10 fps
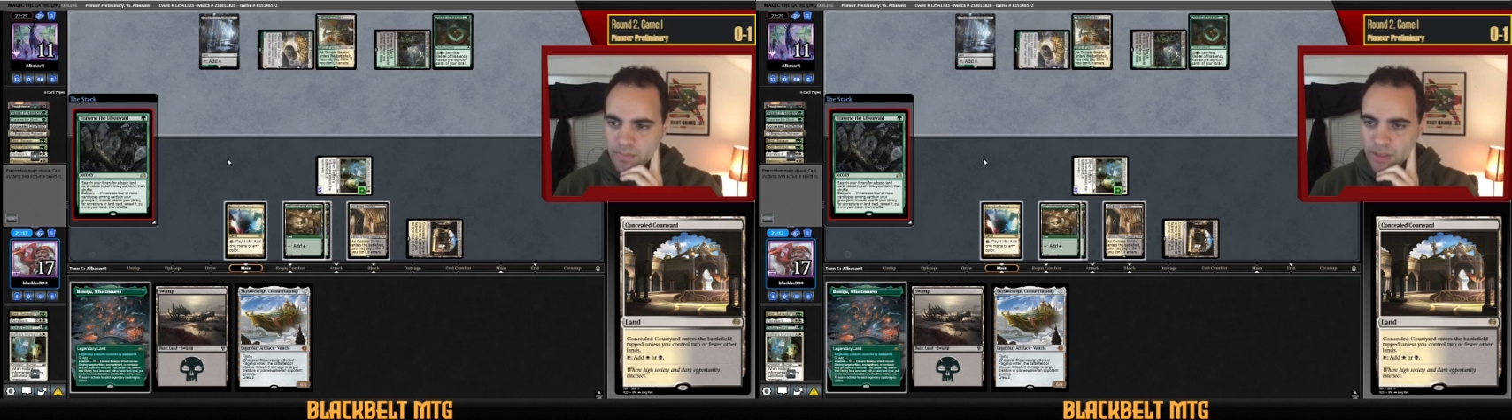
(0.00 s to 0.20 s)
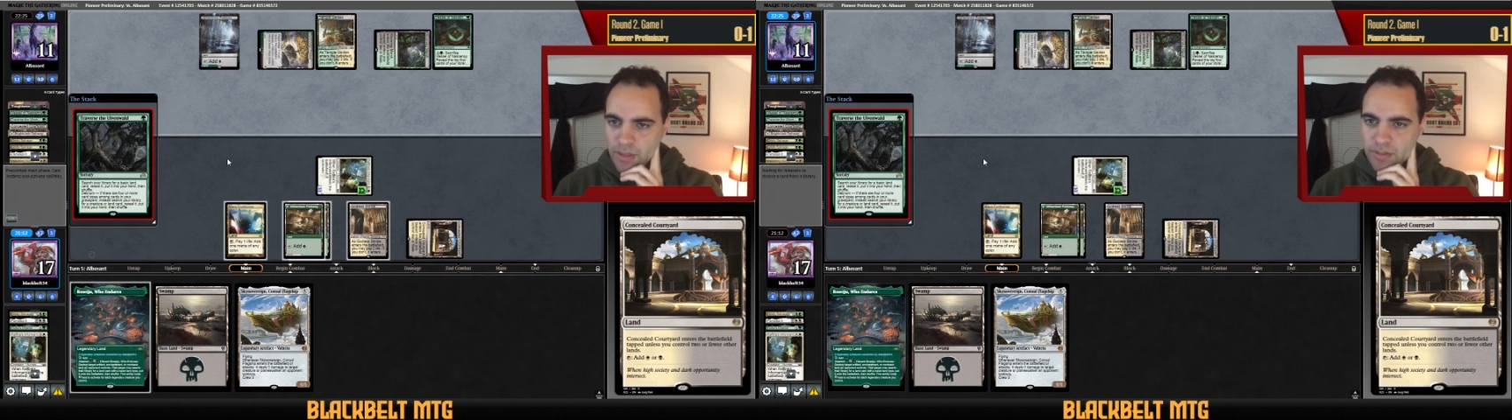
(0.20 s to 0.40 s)

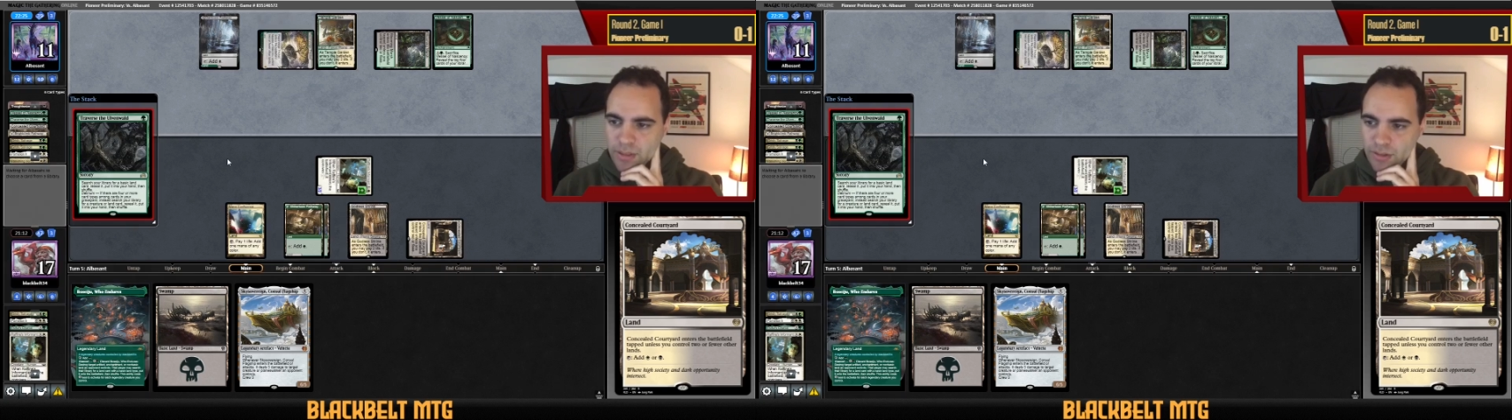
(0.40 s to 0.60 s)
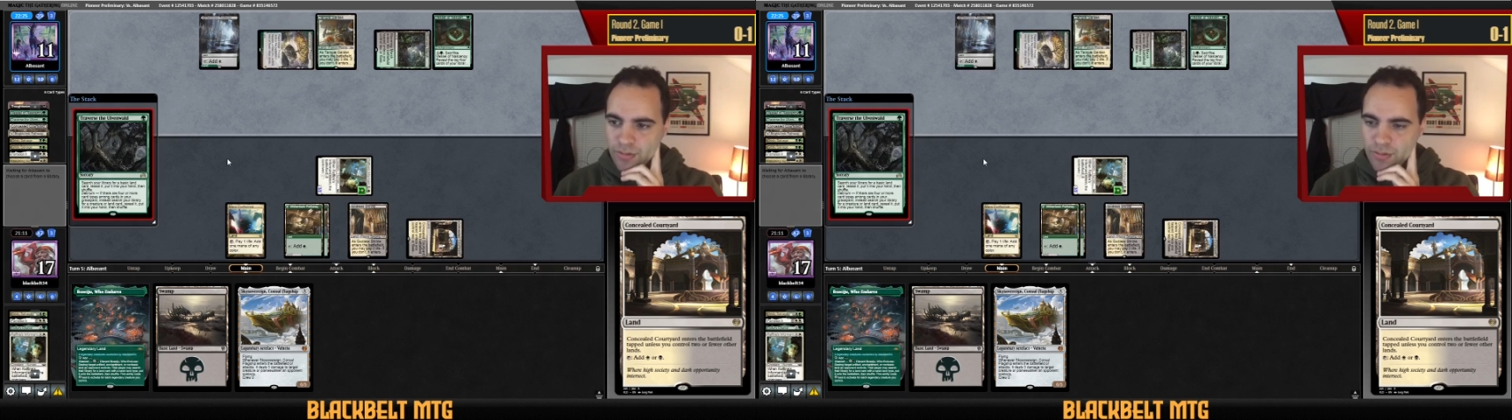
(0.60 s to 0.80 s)
Okay, he's
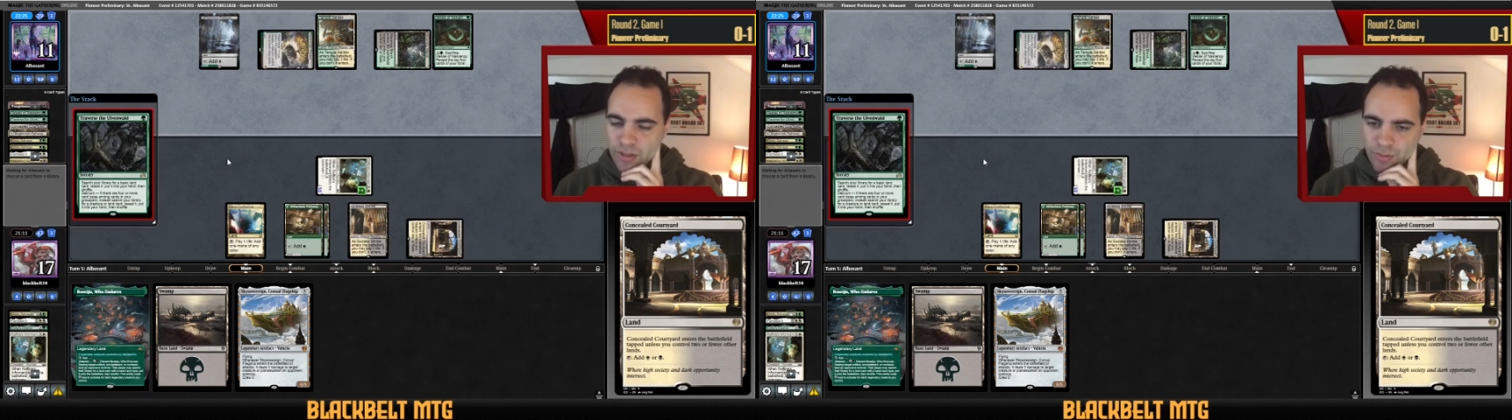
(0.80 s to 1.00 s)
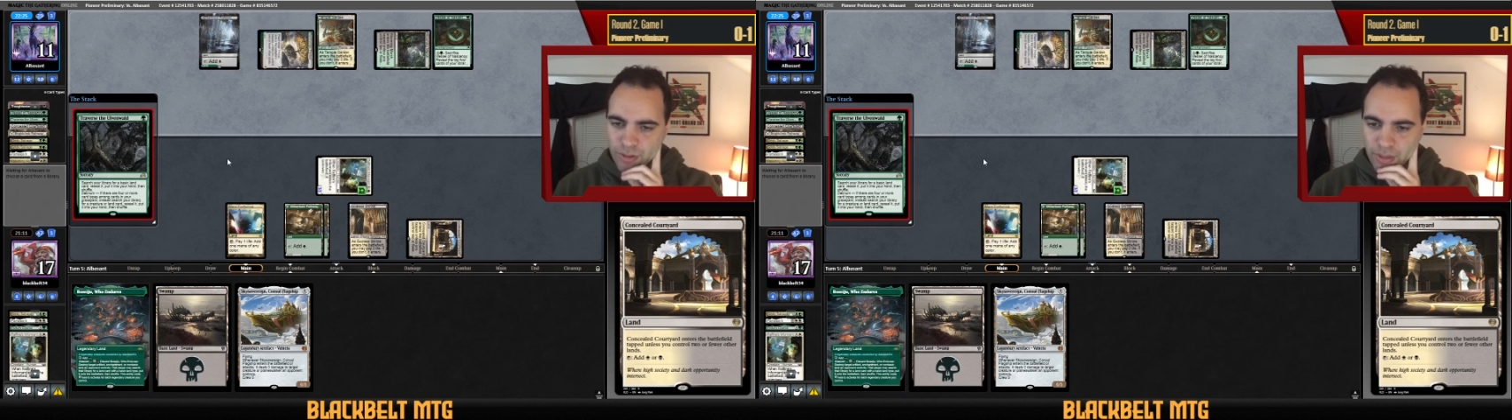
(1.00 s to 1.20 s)
going to traverse for